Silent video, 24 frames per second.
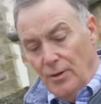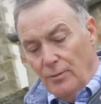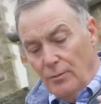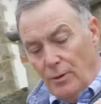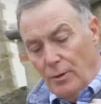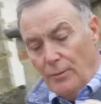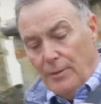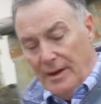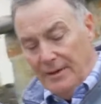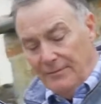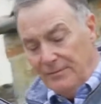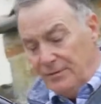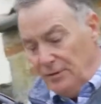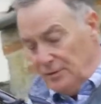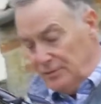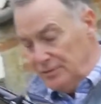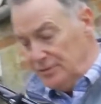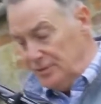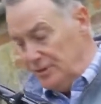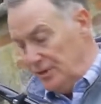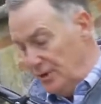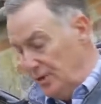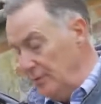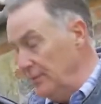What we have
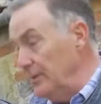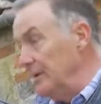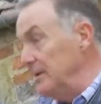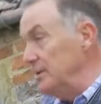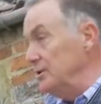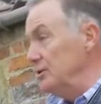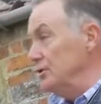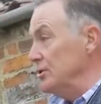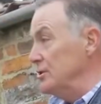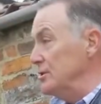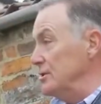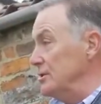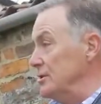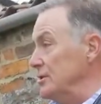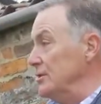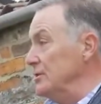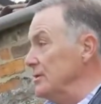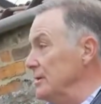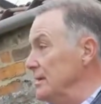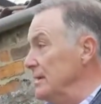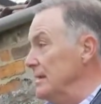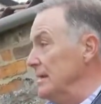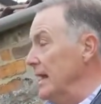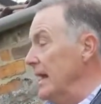got to do is just
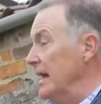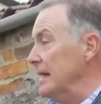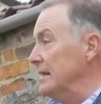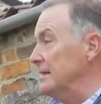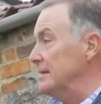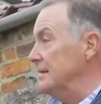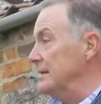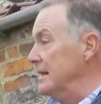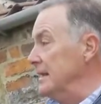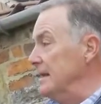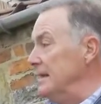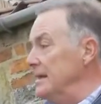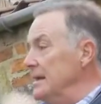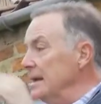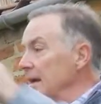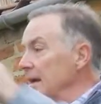to connect the